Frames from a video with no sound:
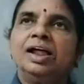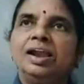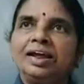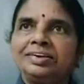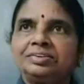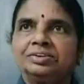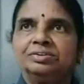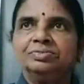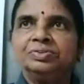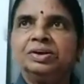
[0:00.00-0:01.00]

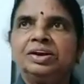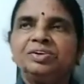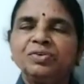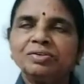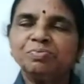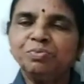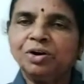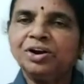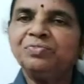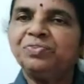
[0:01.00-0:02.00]
Later, it was
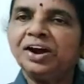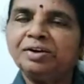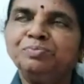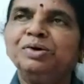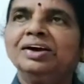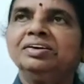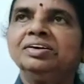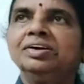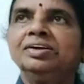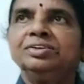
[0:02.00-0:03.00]
modified by
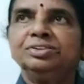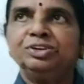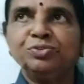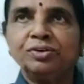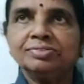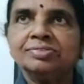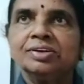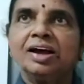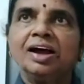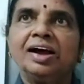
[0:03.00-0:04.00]
Jegan
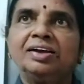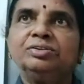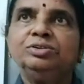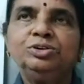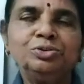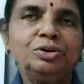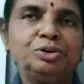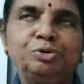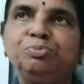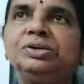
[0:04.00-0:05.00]
and Jules
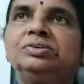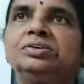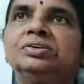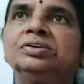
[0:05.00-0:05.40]
Dubit,